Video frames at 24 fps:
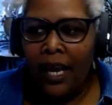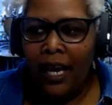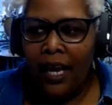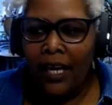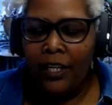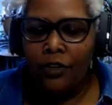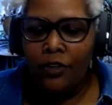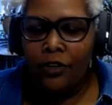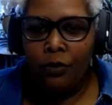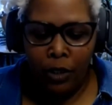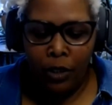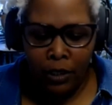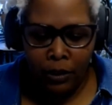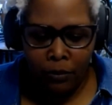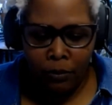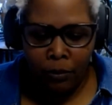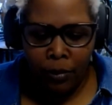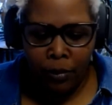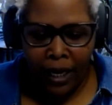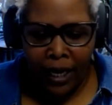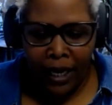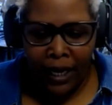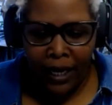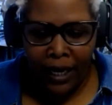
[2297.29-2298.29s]
And it's
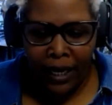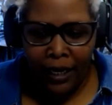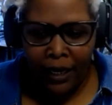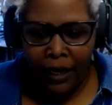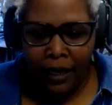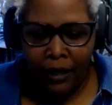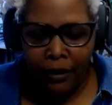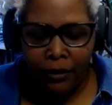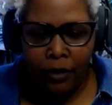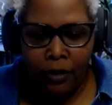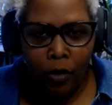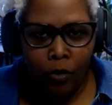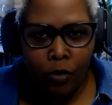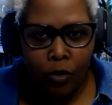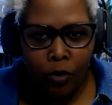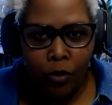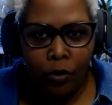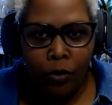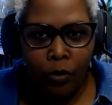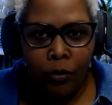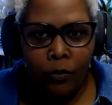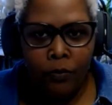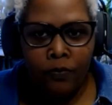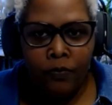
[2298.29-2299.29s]
written by a
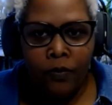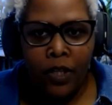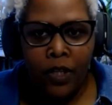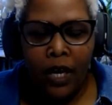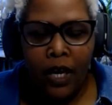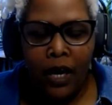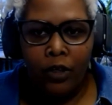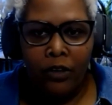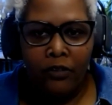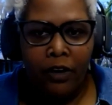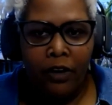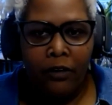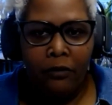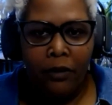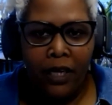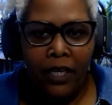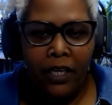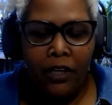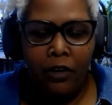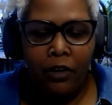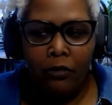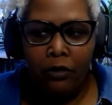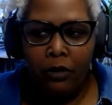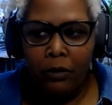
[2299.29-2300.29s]
local, one of our
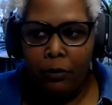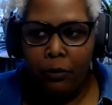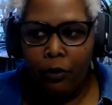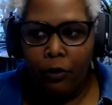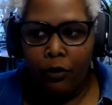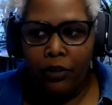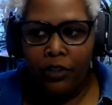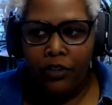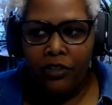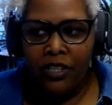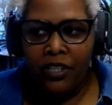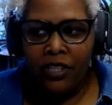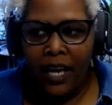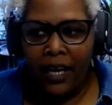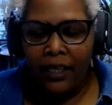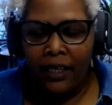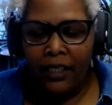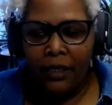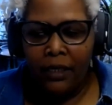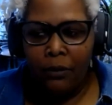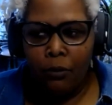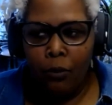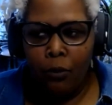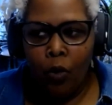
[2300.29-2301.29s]
radio reporters,
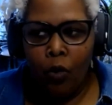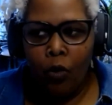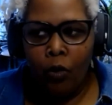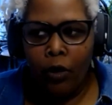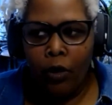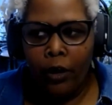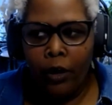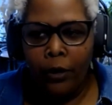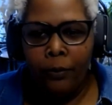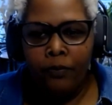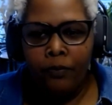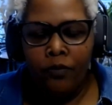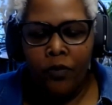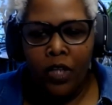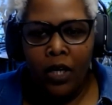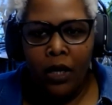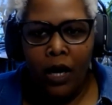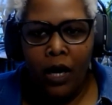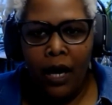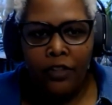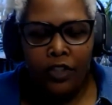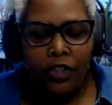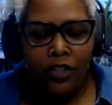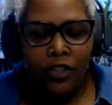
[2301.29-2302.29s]
Natalie Moore,
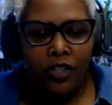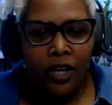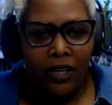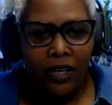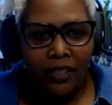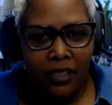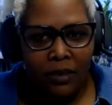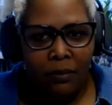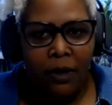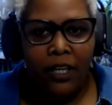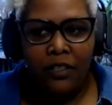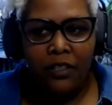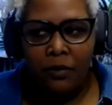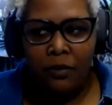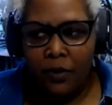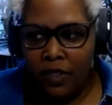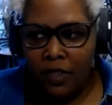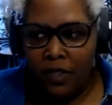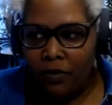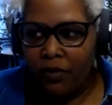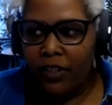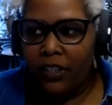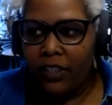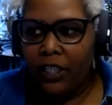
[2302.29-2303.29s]
and she talks about
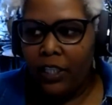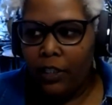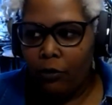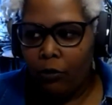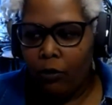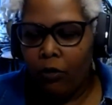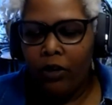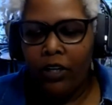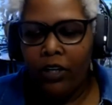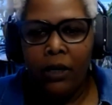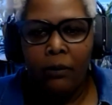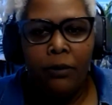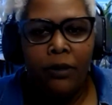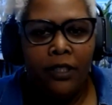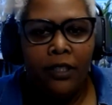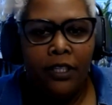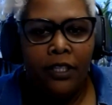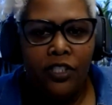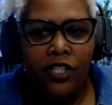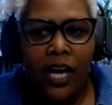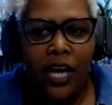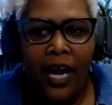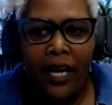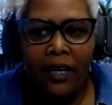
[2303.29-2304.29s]
specifically growing up in
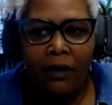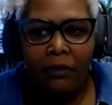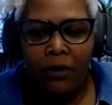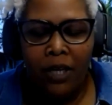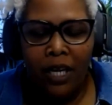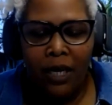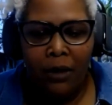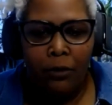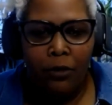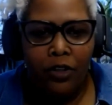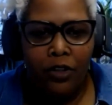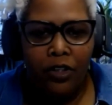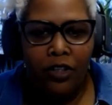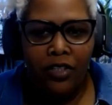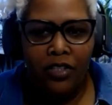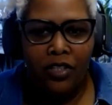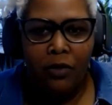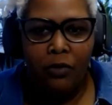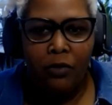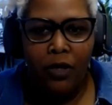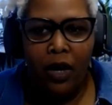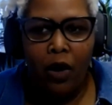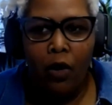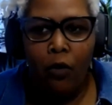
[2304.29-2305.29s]
the Chatham neighborhood.
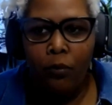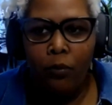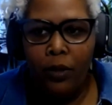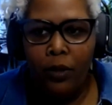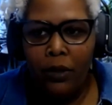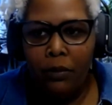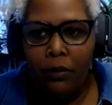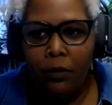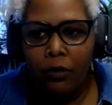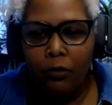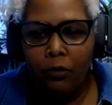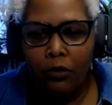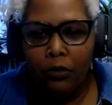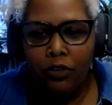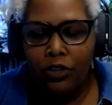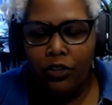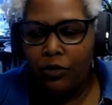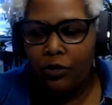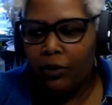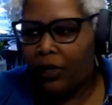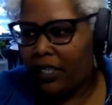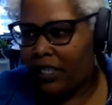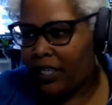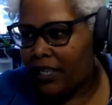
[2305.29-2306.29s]
So we hope people will
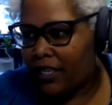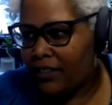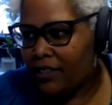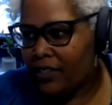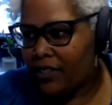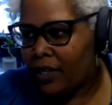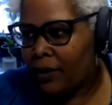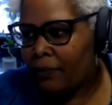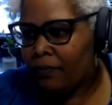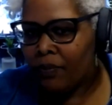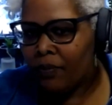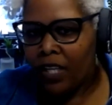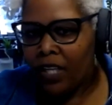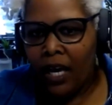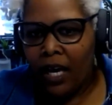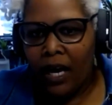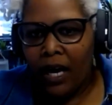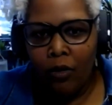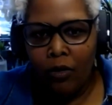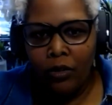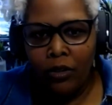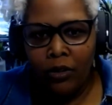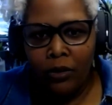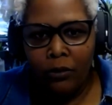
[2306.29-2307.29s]
join us.
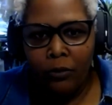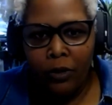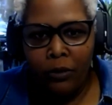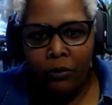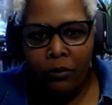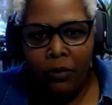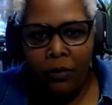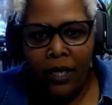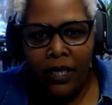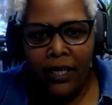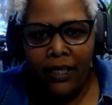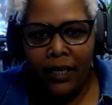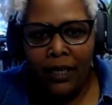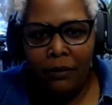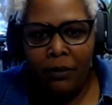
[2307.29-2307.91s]
Hold on 1 minute.